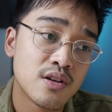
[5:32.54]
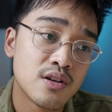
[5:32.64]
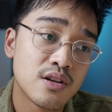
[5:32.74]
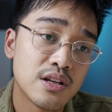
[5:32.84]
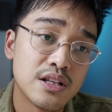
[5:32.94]

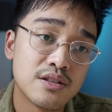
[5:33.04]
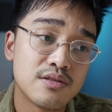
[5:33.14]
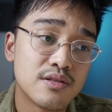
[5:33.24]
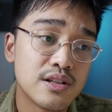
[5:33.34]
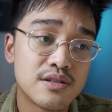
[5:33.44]

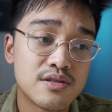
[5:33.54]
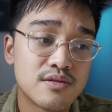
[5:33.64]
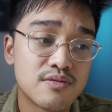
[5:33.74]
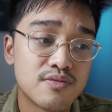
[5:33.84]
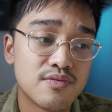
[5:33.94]
it
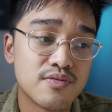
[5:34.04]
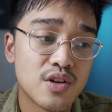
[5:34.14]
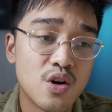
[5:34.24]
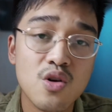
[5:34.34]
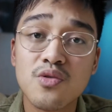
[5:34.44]

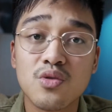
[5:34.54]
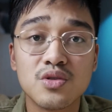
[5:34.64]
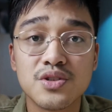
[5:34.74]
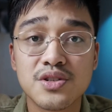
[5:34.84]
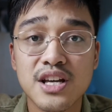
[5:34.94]

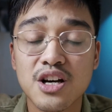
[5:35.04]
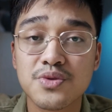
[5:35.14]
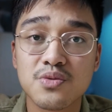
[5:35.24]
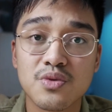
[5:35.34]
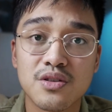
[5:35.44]
overall just
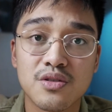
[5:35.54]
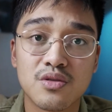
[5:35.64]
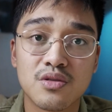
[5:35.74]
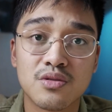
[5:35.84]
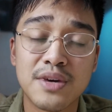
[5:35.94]
helps with
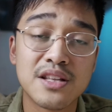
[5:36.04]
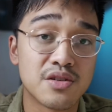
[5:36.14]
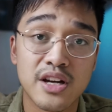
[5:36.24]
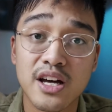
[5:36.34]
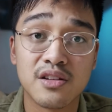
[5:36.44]
your
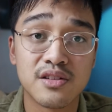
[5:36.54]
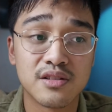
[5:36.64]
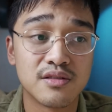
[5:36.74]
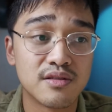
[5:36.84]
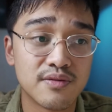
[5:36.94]
mental health,
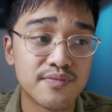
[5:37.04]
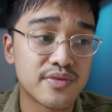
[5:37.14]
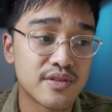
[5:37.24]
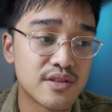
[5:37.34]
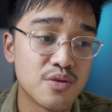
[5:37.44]
and
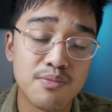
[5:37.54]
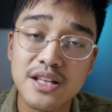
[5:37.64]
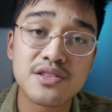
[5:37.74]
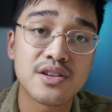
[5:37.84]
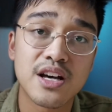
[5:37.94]
your
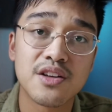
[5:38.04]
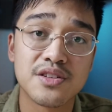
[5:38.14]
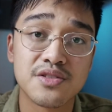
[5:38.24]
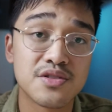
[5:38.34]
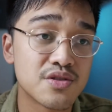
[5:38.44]
mental health
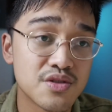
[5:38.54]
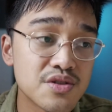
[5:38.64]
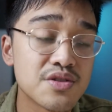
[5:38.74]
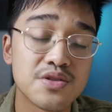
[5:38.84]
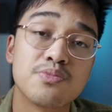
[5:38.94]
is
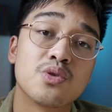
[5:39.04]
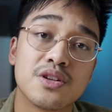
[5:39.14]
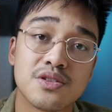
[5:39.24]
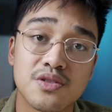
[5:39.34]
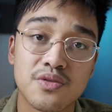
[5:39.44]
just as
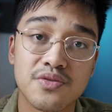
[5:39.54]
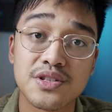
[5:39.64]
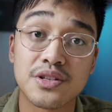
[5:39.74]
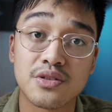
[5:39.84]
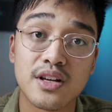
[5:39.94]
important as your
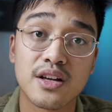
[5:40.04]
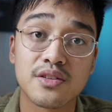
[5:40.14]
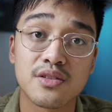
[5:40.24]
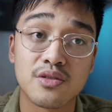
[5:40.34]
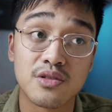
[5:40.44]
physical
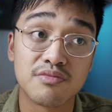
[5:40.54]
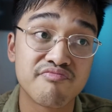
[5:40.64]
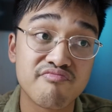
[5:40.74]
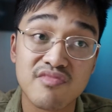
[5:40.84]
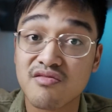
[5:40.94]
health, or
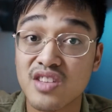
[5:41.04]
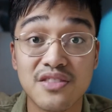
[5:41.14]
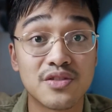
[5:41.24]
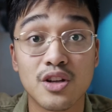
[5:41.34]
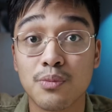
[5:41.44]

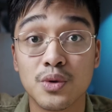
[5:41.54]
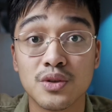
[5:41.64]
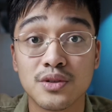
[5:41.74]
if not more.